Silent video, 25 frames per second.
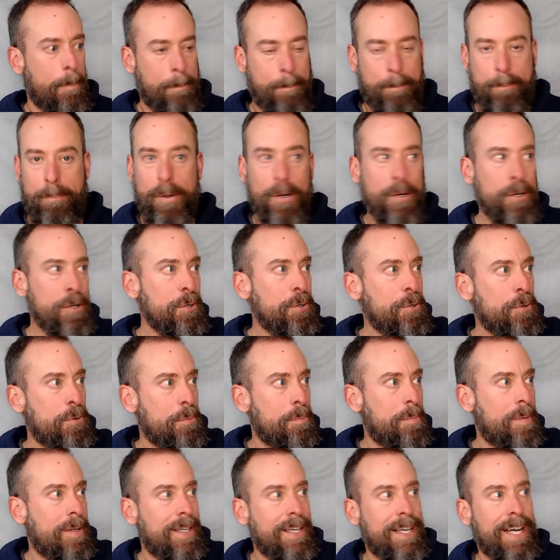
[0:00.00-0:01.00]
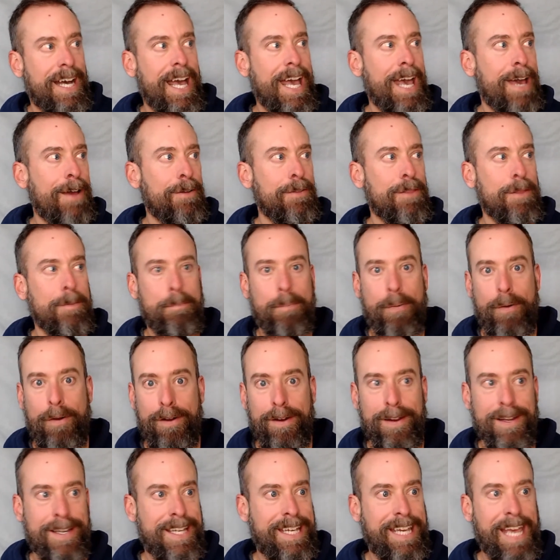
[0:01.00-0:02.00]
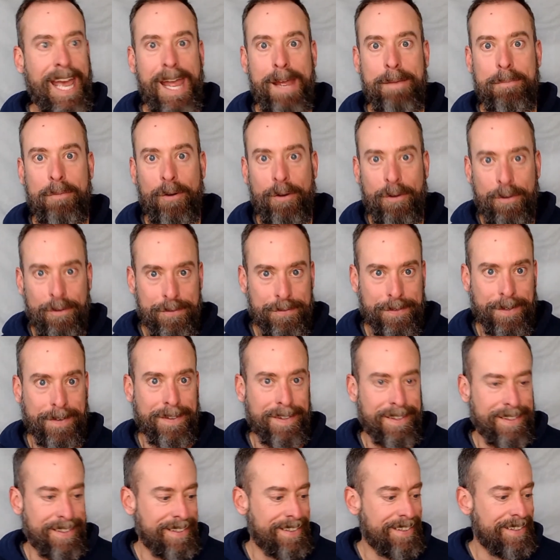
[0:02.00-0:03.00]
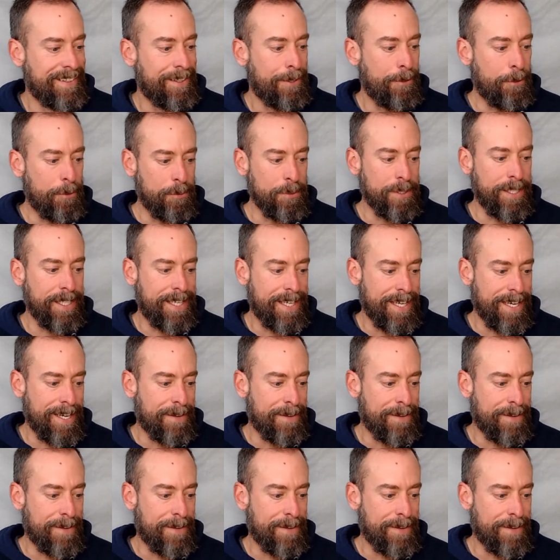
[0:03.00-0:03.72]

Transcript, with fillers: boom, out of the park, game over. Holy cow,